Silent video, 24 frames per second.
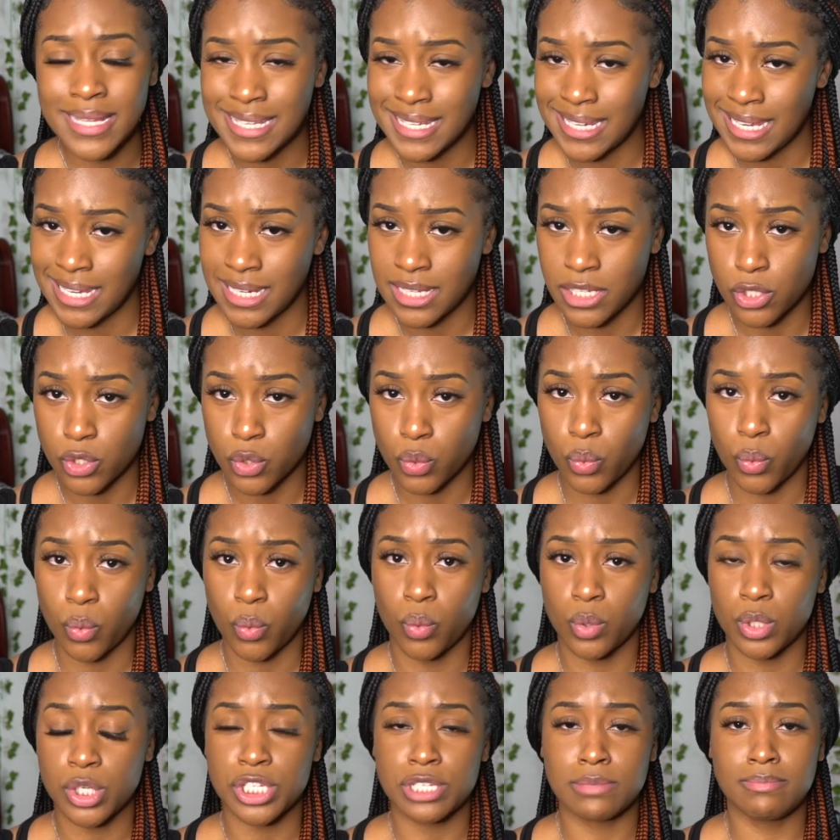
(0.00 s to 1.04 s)
till the end of
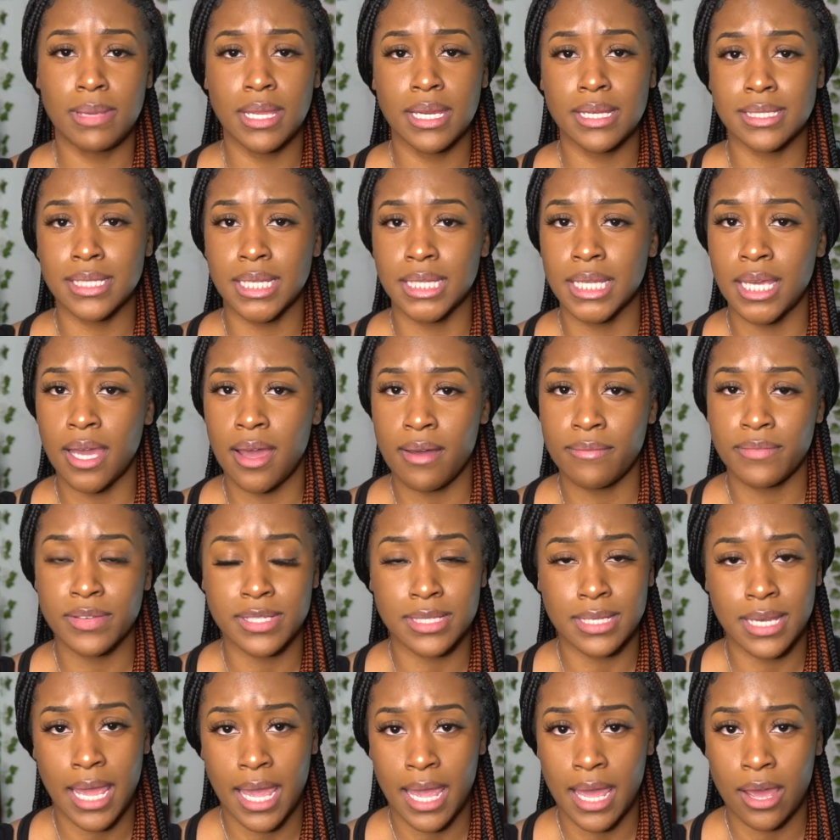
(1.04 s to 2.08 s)
school. Just meet us at the
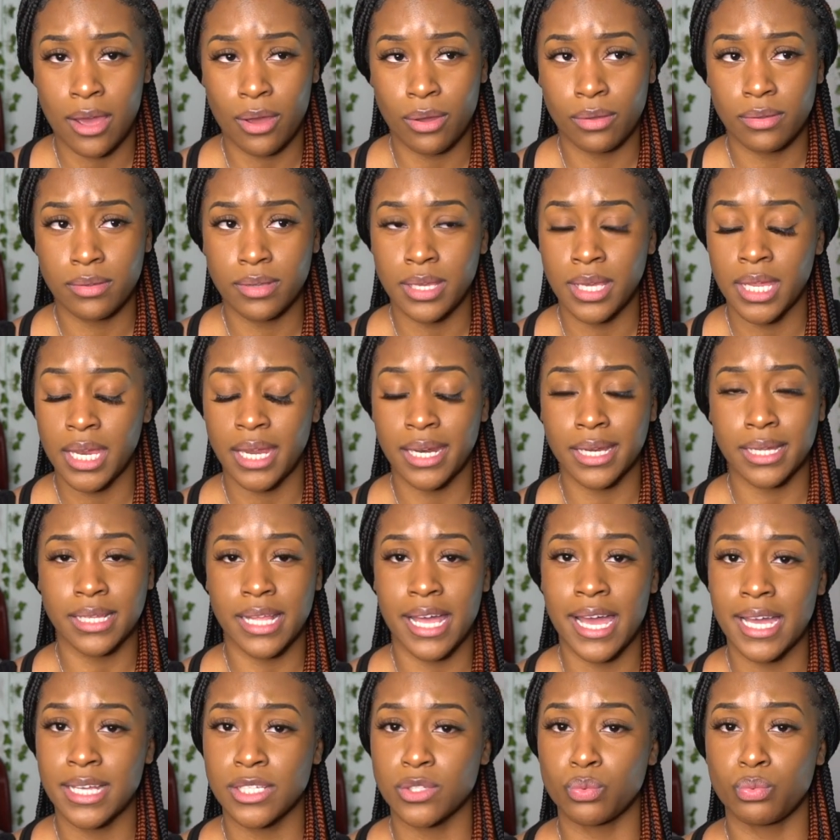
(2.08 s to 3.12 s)
office now. Get out of
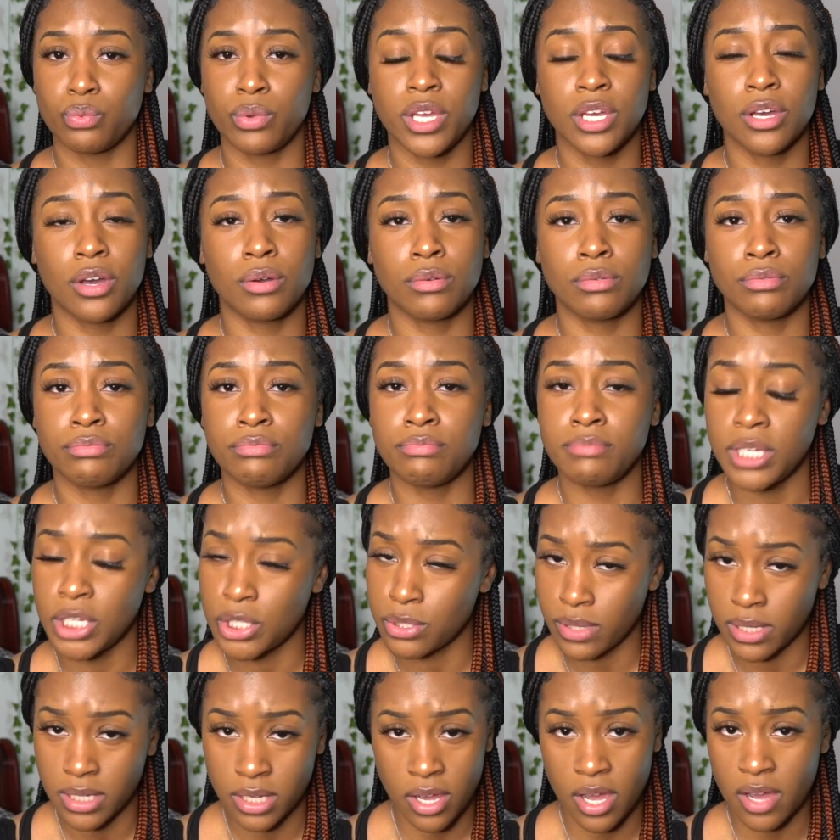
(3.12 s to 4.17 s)
class. We going to meet
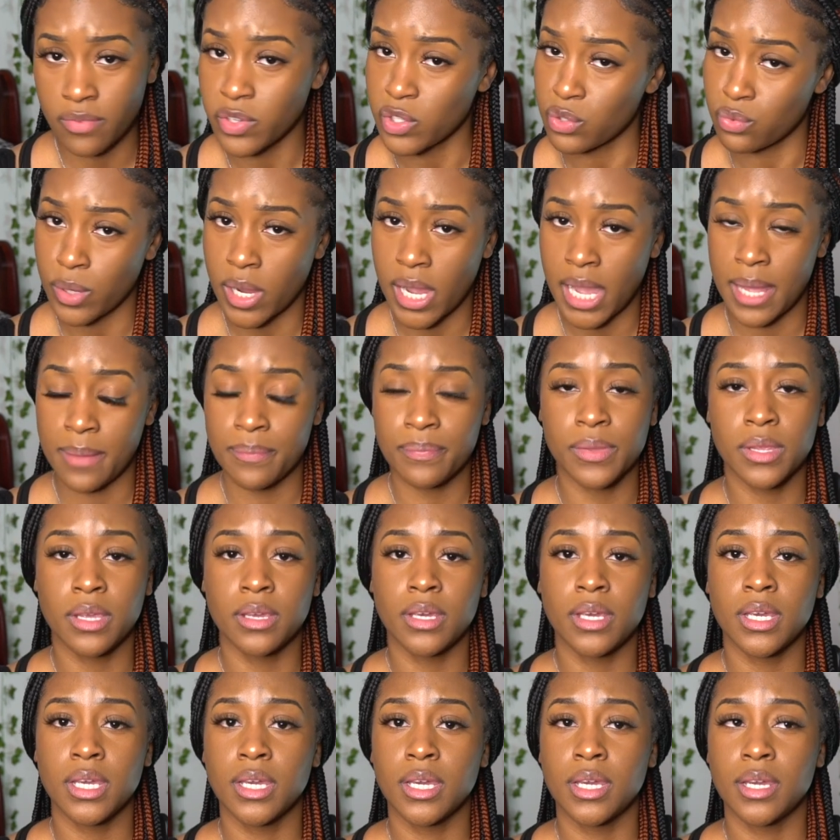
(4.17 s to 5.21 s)
you at the office, right?
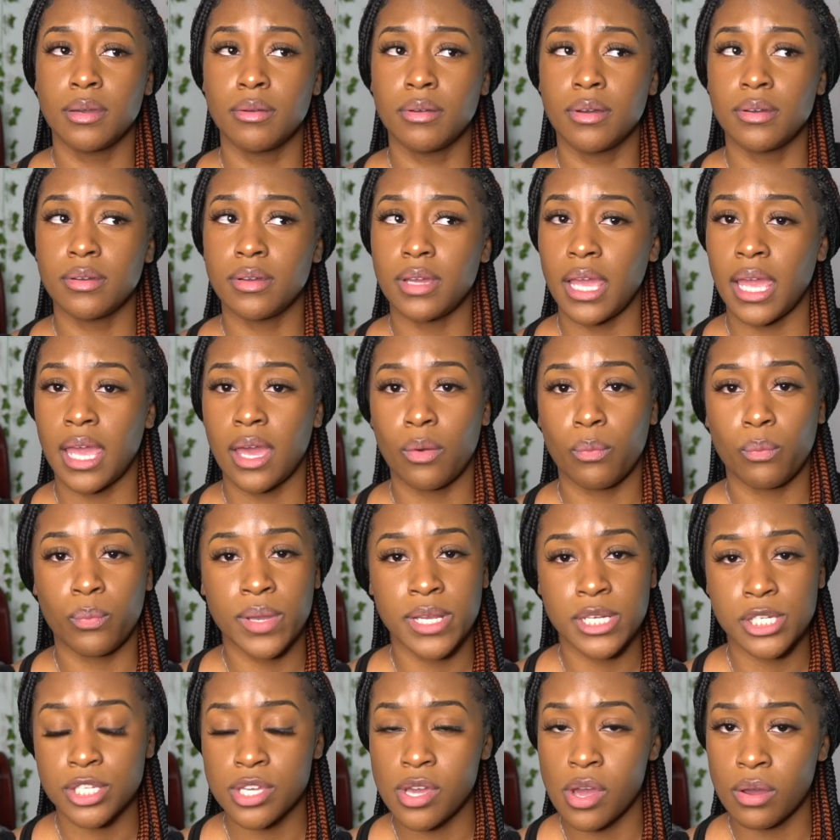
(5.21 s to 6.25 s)
And
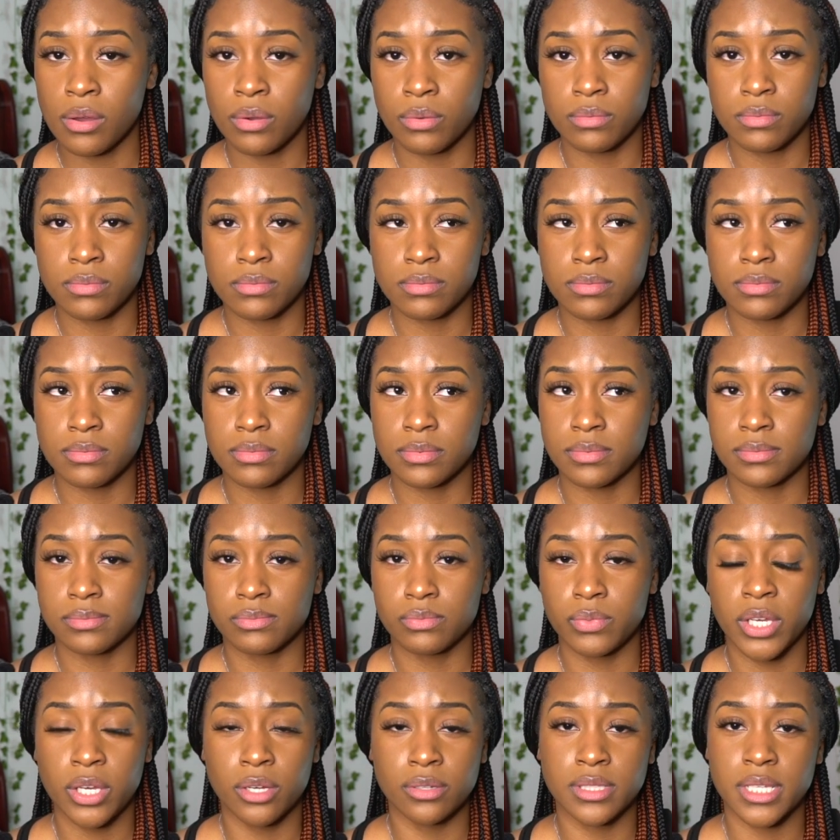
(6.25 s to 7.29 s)
we
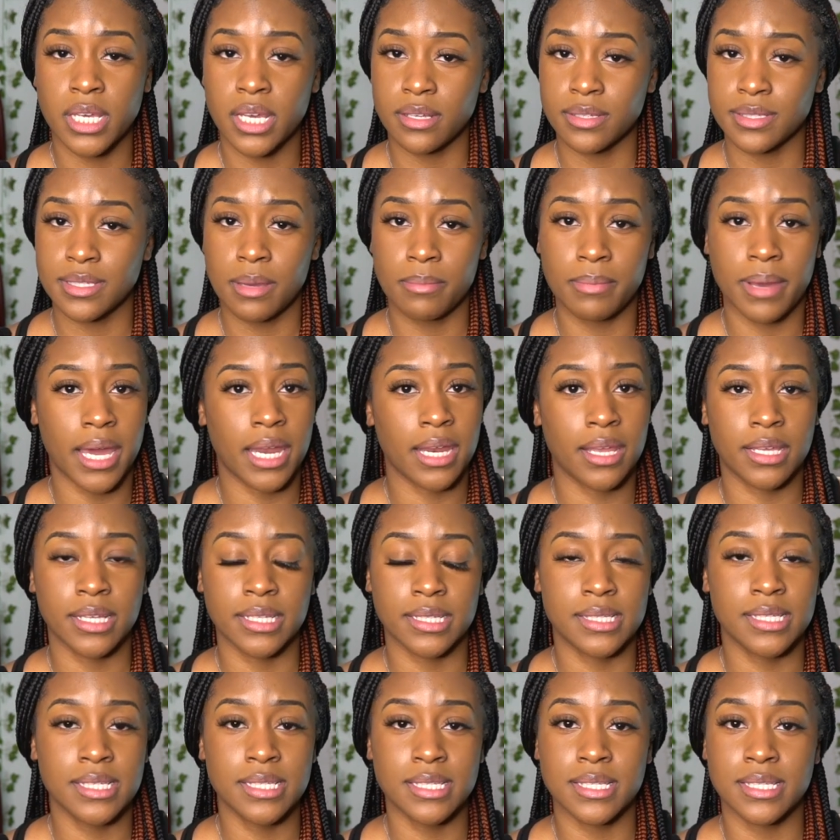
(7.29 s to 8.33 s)
gonna tell somebody,
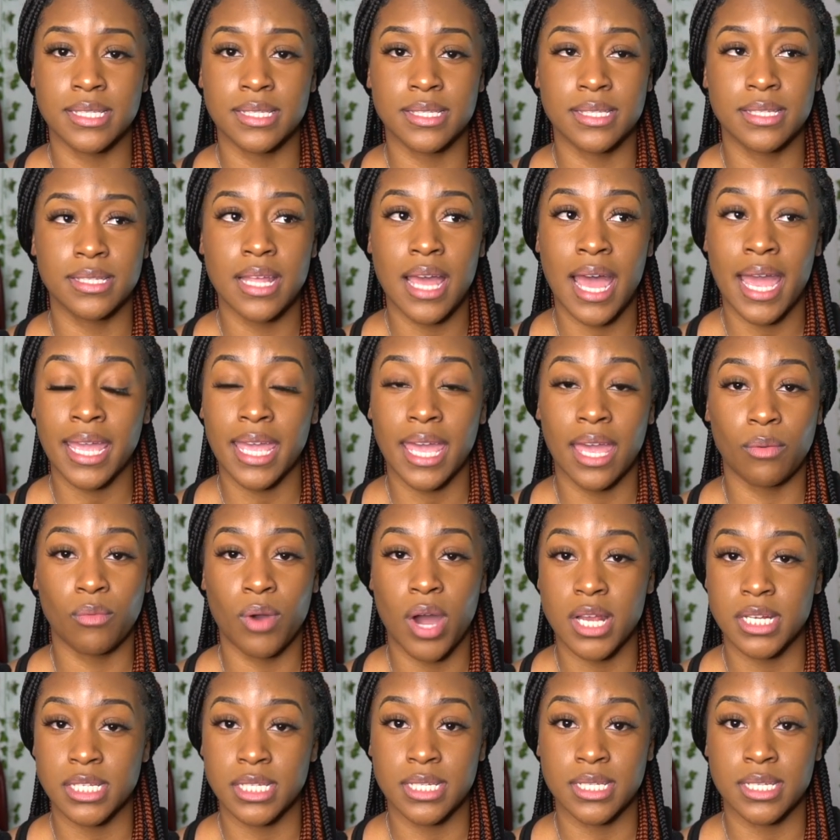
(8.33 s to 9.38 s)
because I can't
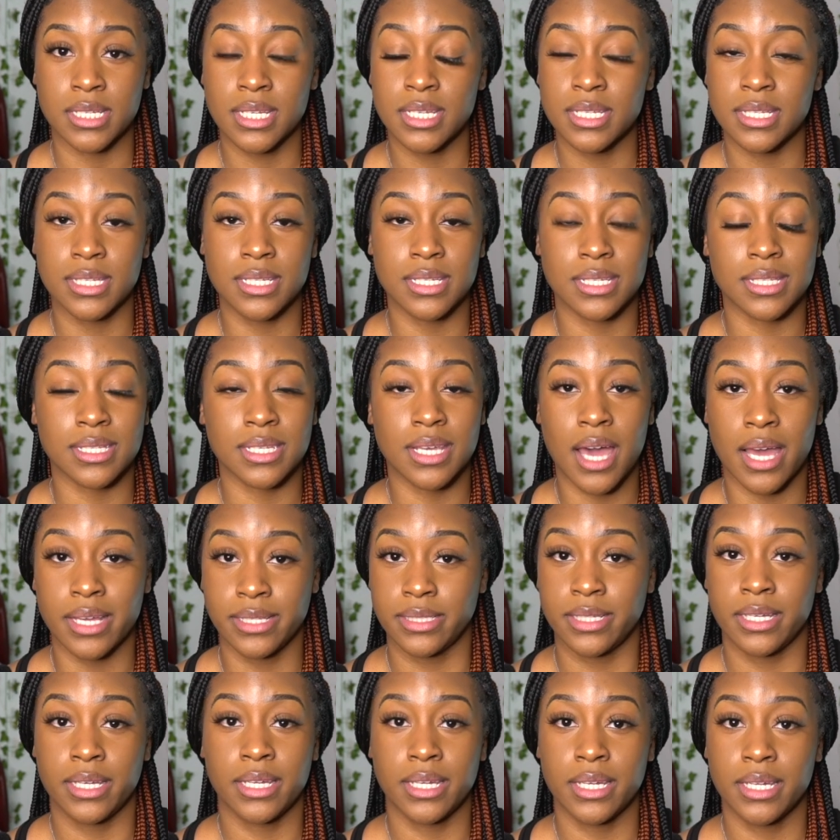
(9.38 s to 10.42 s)
watch this. This is
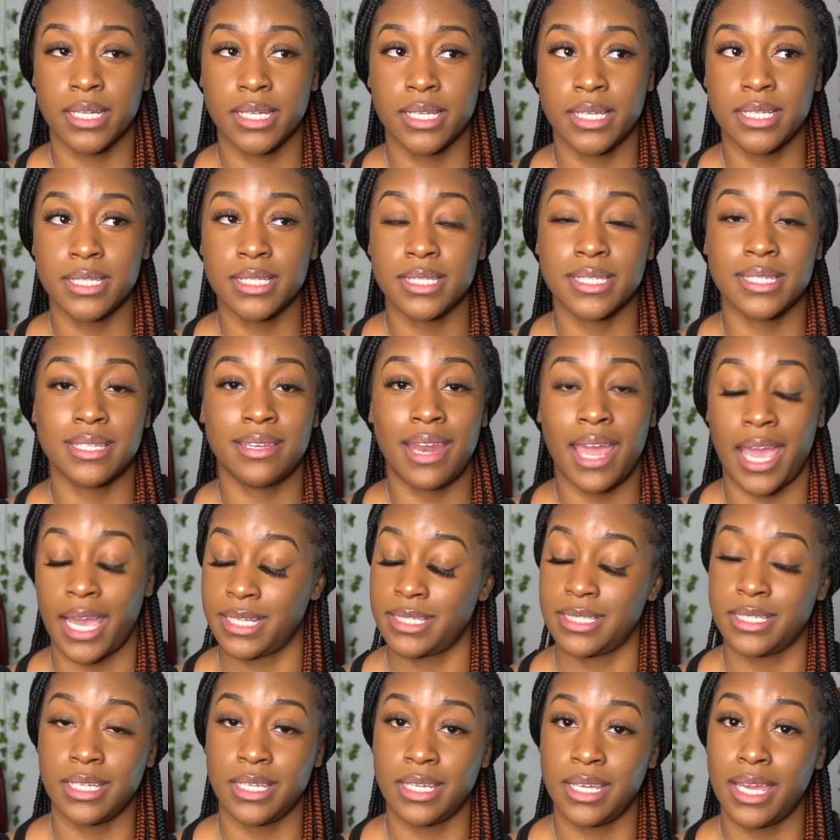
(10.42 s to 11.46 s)
disgusting. This is
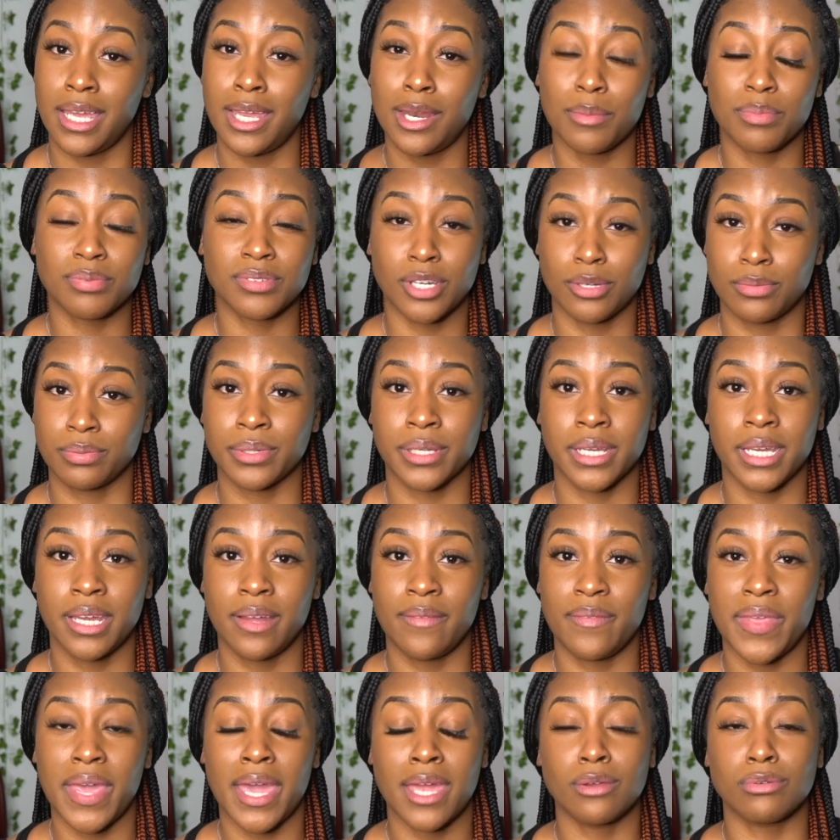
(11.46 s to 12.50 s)
nasty,
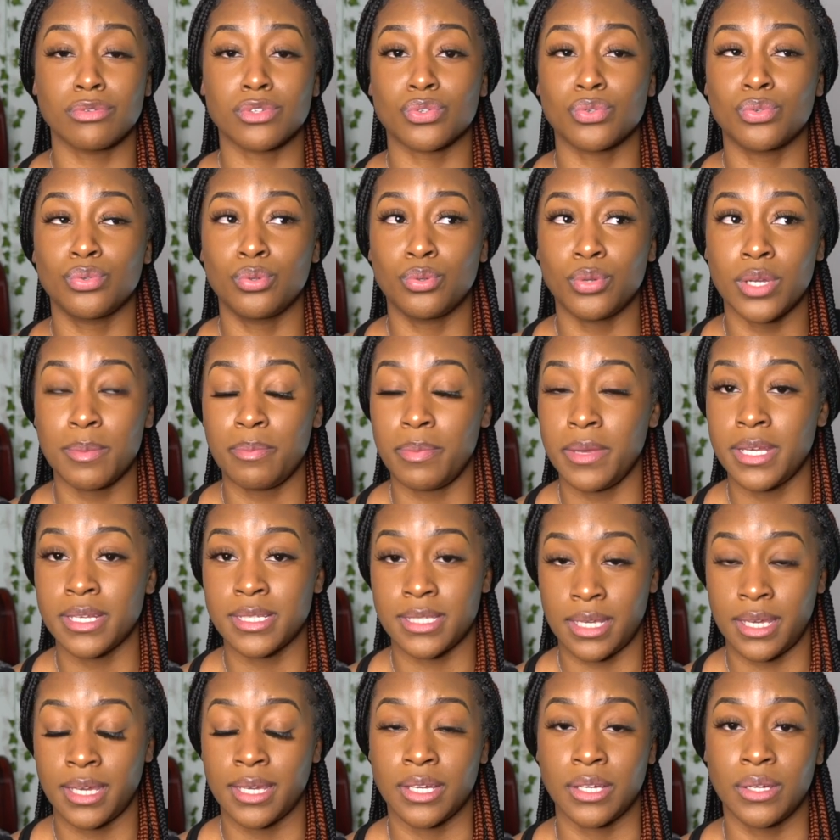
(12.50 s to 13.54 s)
inappropriate, and it was creepy
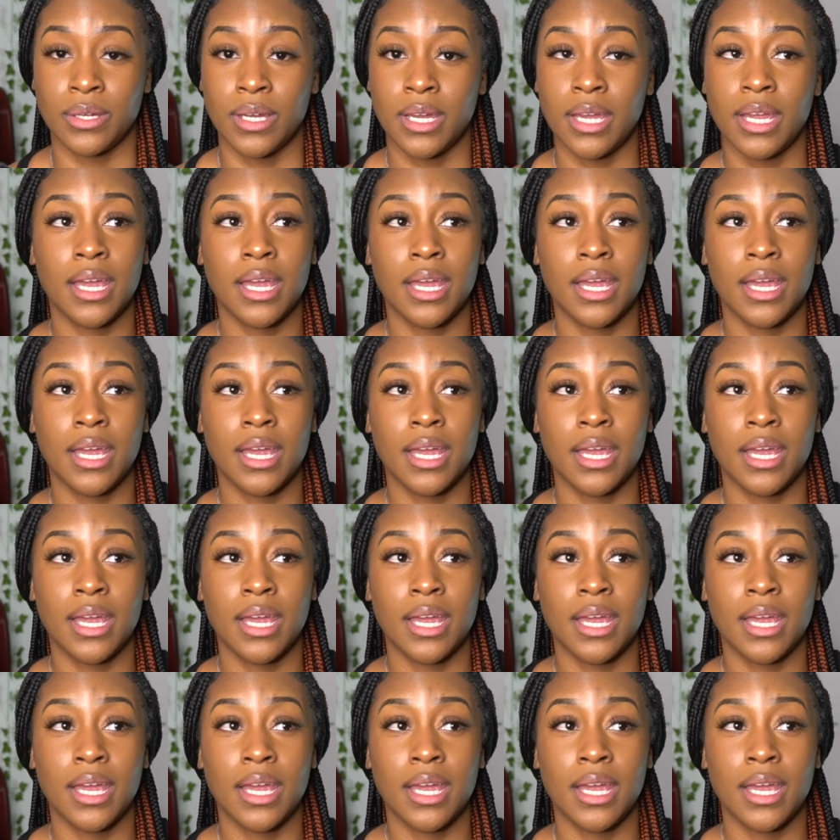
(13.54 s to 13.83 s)
as hell.